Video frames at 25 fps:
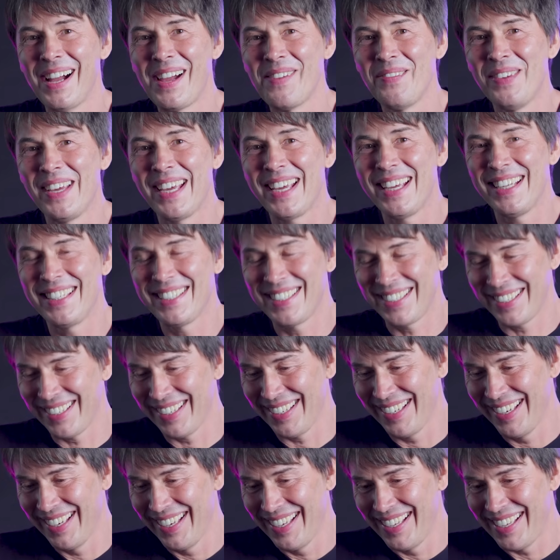I'm here
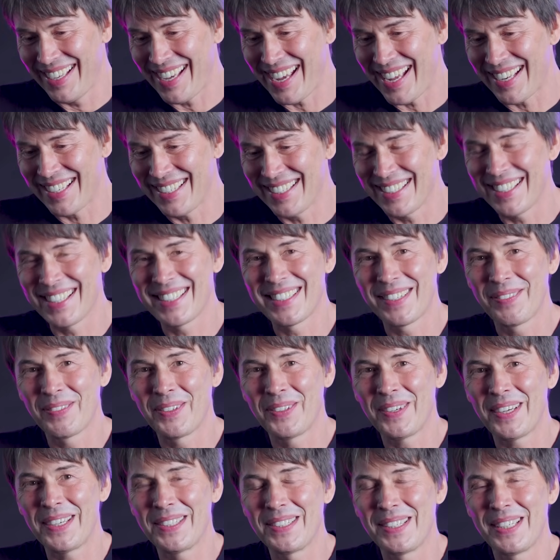to answer some
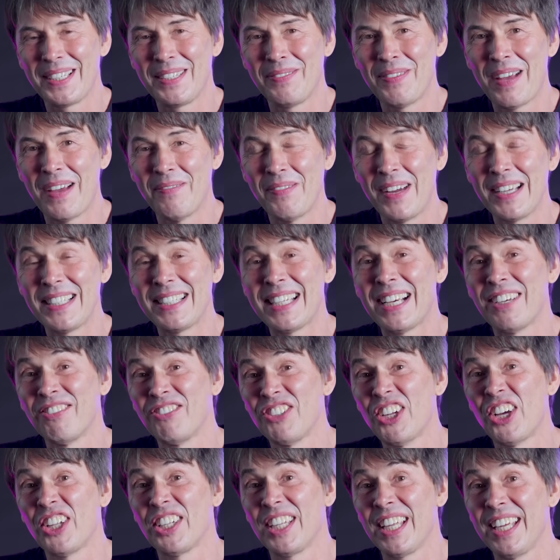questions about myself,
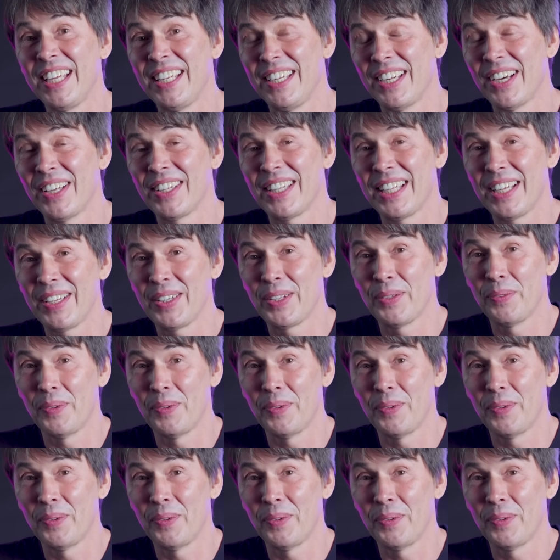not the not the other